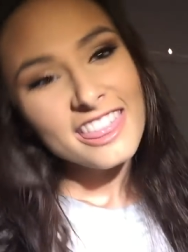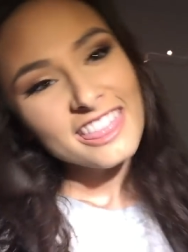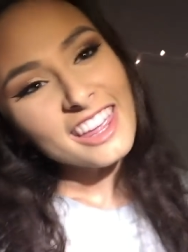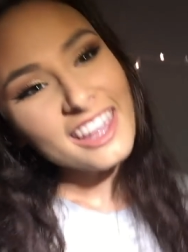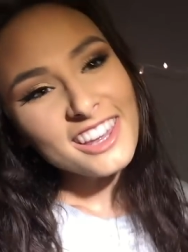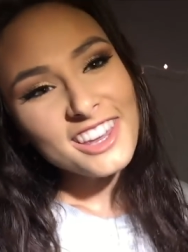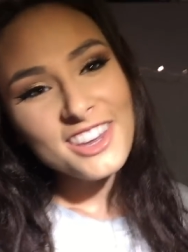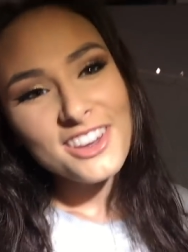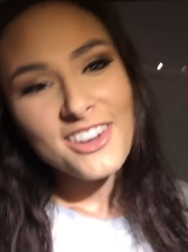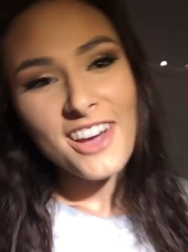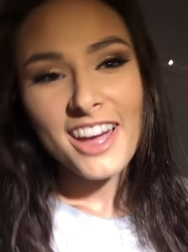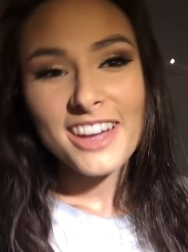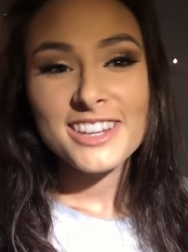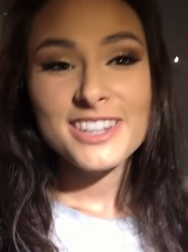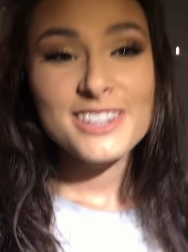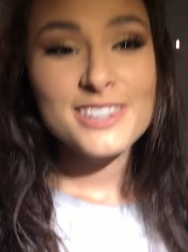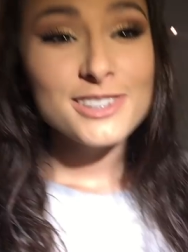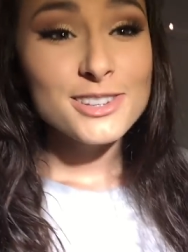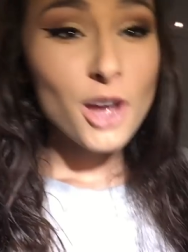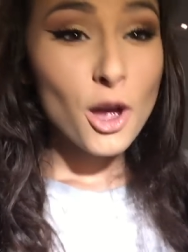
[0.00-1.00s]
Thank you
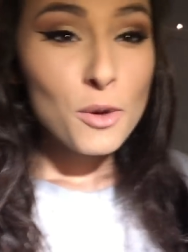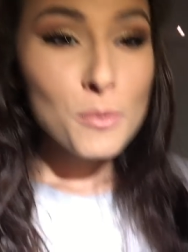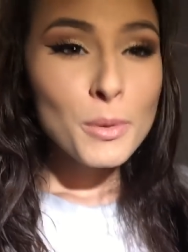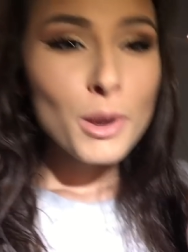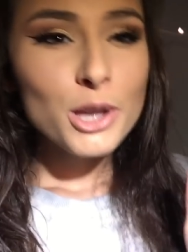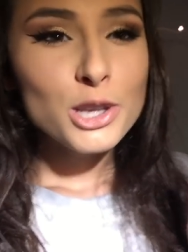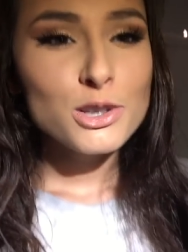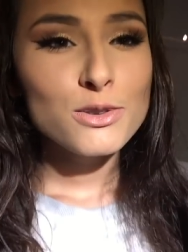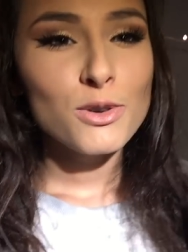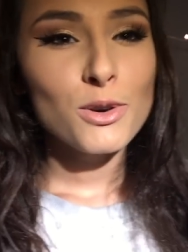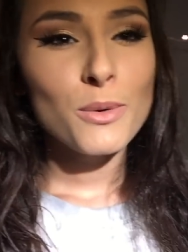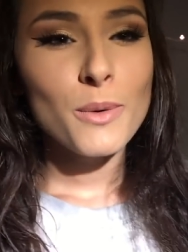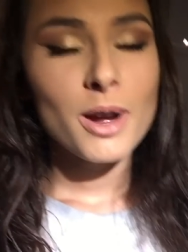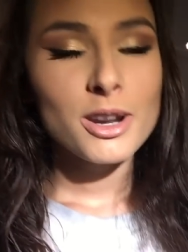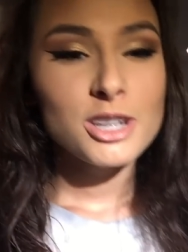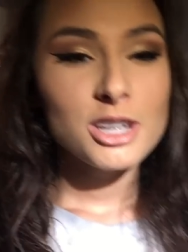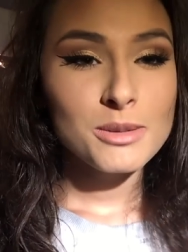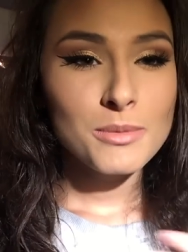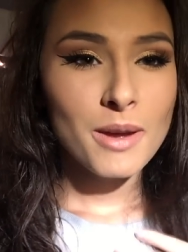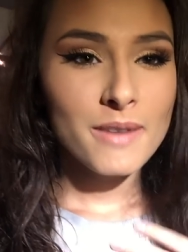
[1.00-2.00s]
guys so much for
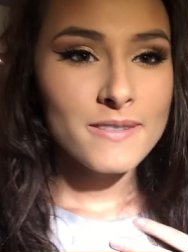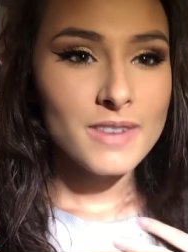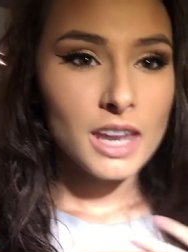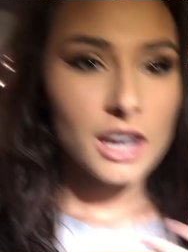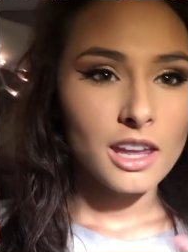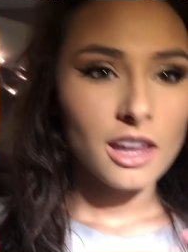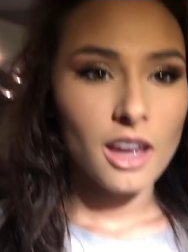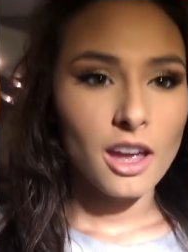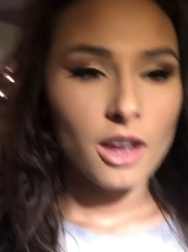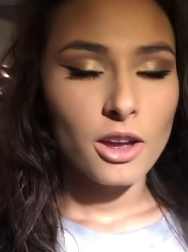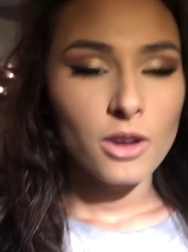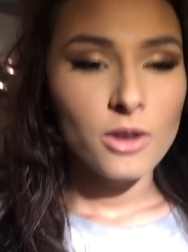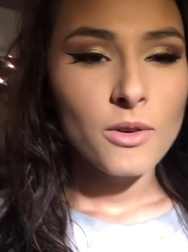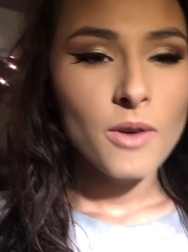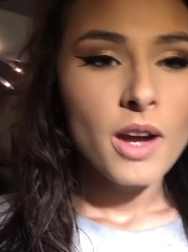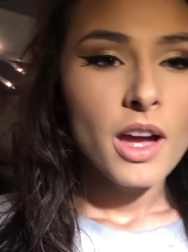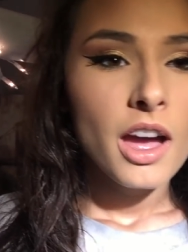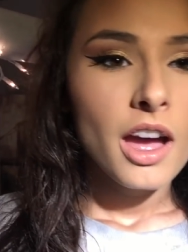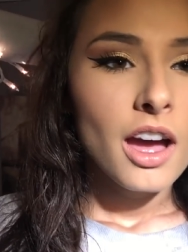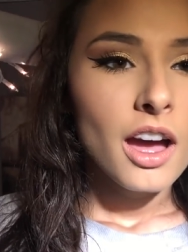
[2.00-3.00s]
watching my video.